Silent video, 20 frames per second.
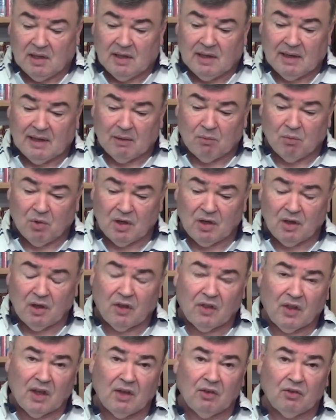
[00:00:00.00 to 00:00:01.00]
Now, one of the
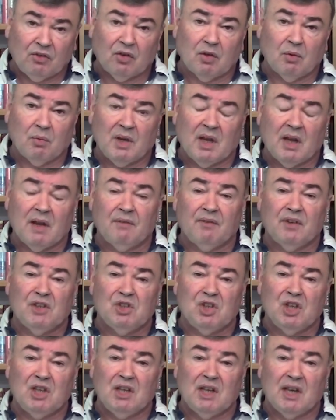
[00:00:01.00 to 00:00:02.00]
things that we have in
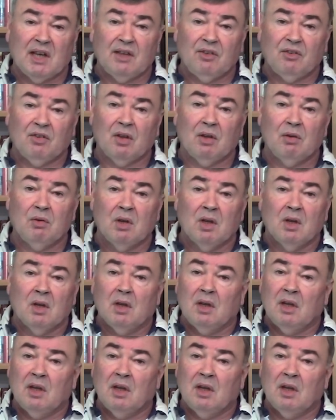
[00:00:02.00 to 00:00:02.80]
GDA 2